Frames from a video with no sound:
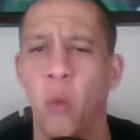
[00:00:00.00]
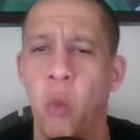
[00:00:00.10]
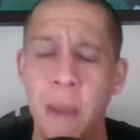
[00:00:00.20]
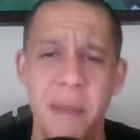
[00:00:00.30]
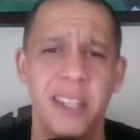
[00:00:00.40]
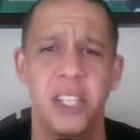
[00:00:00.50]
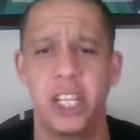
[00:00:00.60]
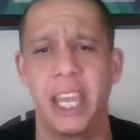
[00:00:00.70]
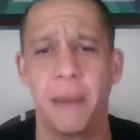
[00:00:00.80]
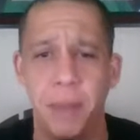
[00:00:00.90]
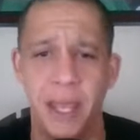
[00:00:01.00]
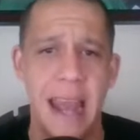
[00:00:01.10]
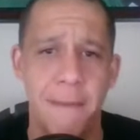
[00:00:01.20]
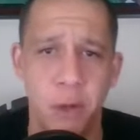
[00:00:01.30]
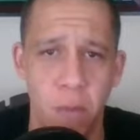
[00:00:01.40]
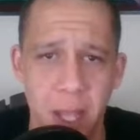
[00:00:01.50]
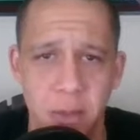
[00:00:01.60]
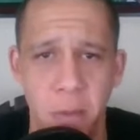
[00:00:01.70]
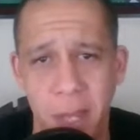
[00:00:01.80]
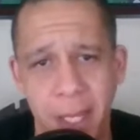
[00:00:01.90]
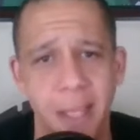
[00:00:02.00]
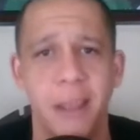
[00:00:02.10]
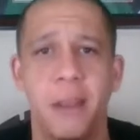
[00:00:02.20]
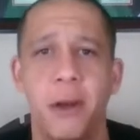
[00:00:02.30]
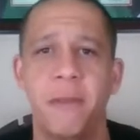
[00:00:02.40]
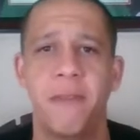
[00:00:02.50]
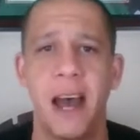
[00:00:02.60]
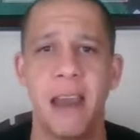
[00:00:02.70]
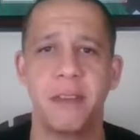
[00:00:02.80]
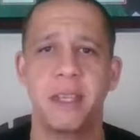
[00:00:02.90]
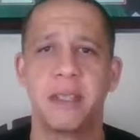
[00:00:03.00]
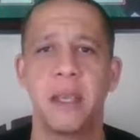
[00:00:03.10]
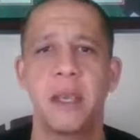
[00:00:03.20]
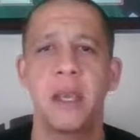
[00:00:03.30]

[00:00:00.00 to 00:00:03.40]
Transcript: women's champion after WrestleMania 35 is